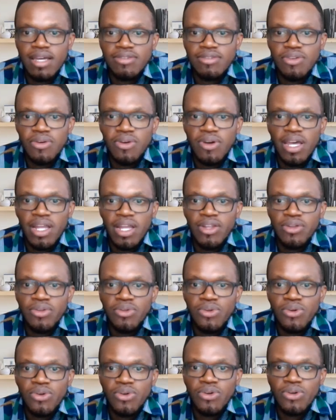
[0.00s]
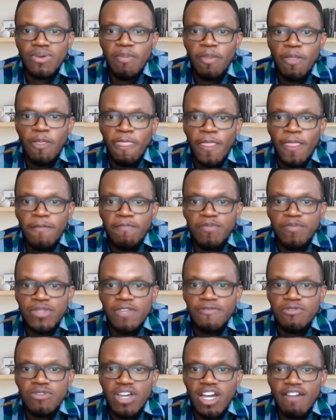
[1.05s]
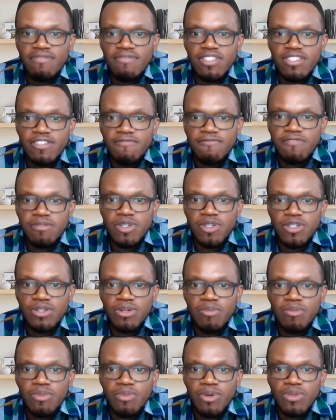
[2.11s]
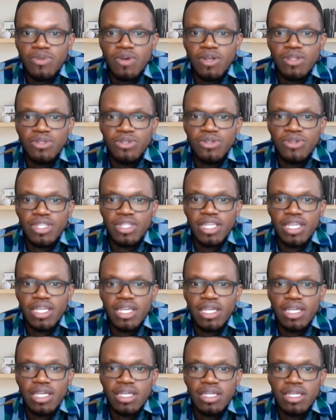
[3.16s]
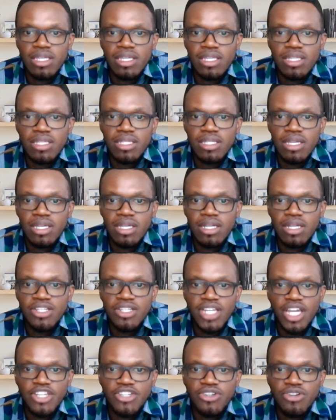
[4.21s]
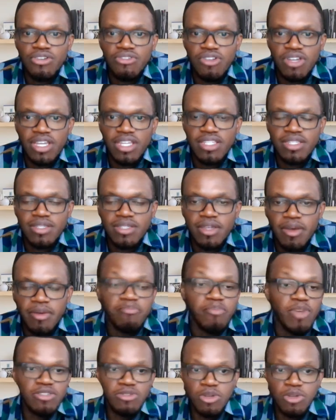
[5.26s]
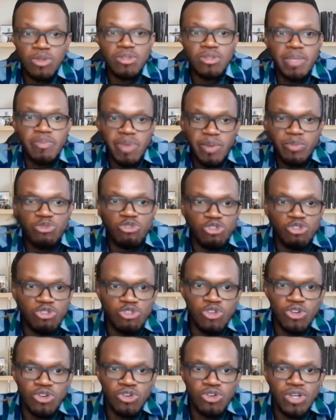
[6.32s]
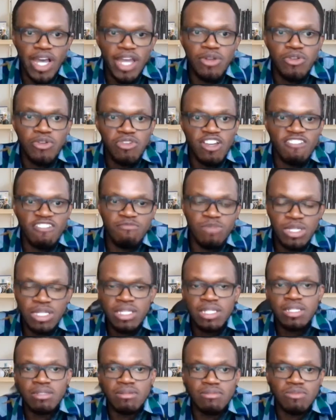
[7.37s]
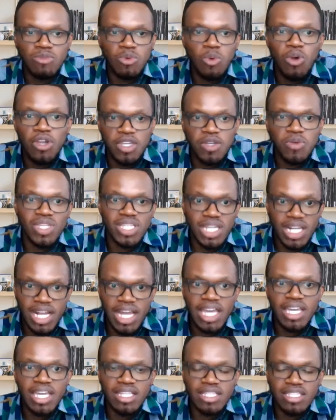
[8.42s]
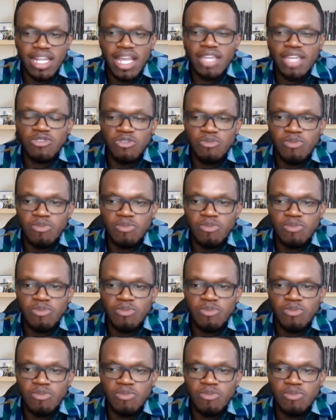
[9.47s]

so I don't know if you have this information, but what do you think is the rejection rate based on the people you know? I know you have been working with clients, like you